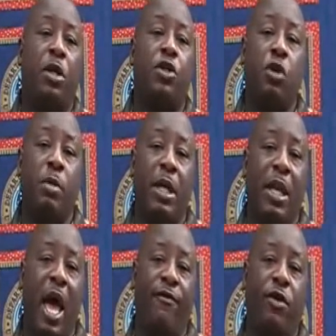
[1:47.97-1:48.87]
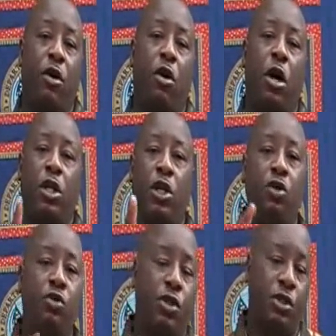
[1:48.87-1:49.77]
We're going to stream it live on
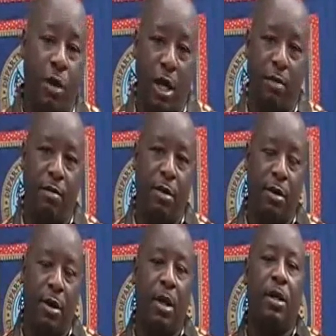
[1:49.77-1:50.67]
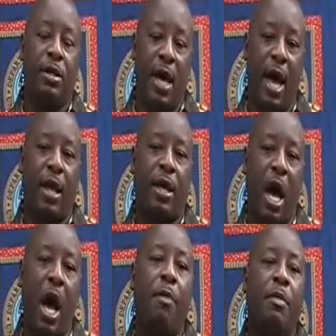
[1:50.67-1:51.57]

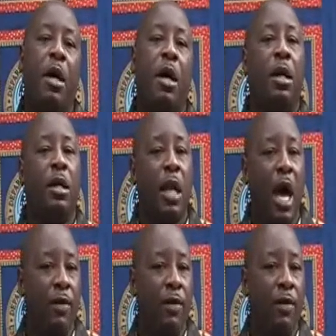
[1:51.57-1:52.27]
Ustream.com.